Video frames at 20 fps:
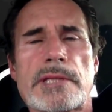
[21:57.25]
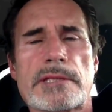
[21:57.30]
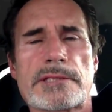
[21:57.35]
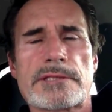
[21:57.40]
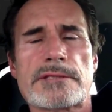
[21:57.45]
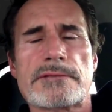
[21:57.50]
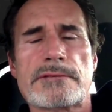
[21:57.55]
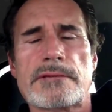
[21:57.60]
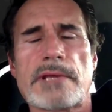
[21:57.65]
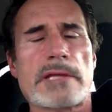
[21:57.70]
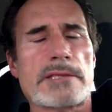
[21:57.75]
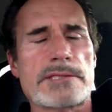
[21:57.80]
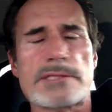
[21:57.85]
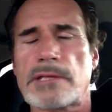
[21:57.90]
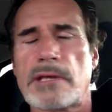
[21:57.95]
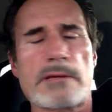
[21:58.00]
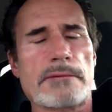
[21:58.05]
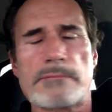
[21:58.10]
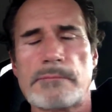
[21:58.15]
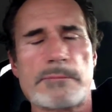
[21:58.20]
That's that's
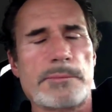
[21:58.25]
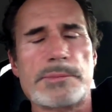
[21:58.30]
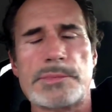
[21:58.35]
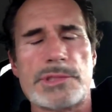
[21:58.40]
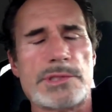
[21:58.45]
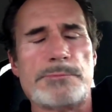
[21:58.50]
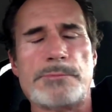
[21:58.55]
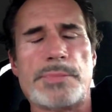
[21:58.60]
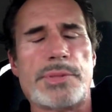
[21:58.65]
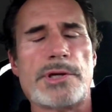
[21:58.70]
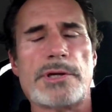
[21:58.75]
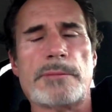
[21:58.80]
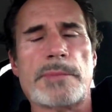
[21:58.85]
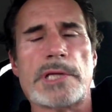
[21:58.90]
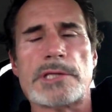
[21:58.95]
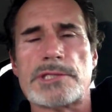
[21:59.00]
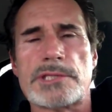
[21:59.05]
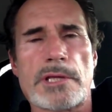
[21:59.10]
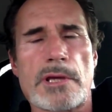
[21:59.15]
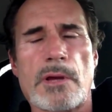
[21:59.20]
the pretty
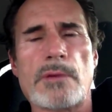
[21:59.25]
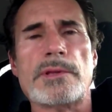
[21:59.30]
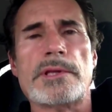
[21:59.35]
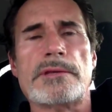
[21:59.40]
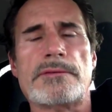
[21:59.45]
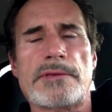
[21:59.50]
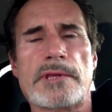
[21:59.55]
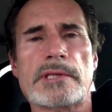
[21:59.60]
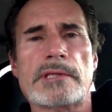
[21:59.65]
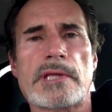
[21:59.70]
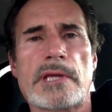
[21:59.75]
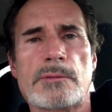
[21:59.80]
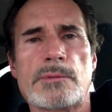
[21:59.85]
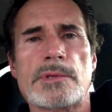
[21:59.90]
much the only thing they